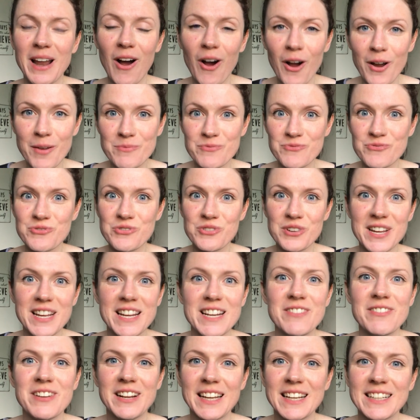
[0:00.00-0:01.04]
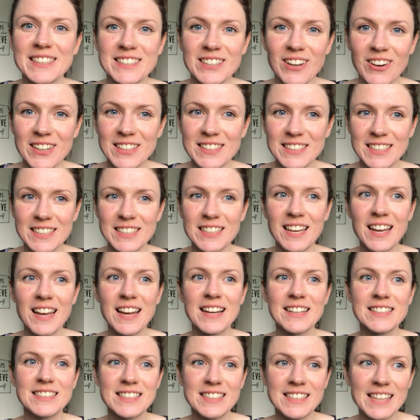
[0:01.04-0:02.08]
I'm really, really excited
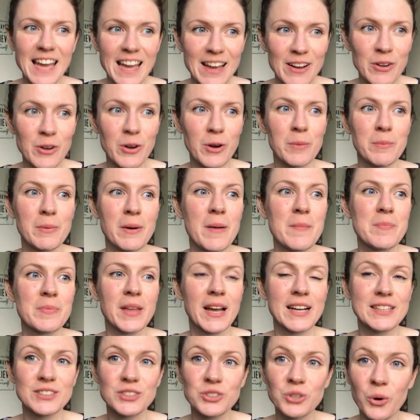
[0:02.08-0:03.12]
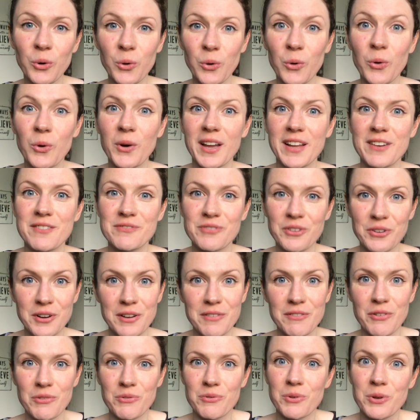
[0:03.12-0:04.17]
to get up and talk in front
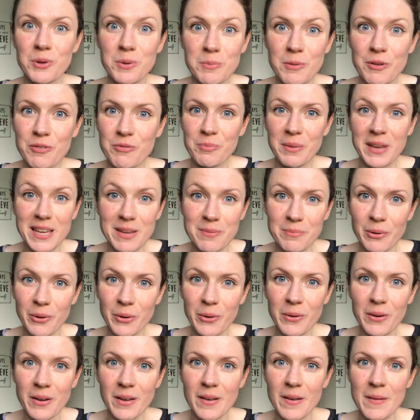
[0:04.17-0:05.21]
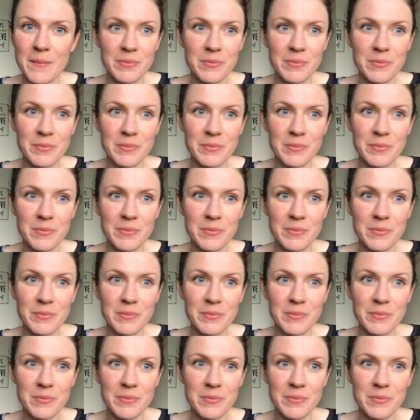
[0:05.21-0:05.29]
of a room people.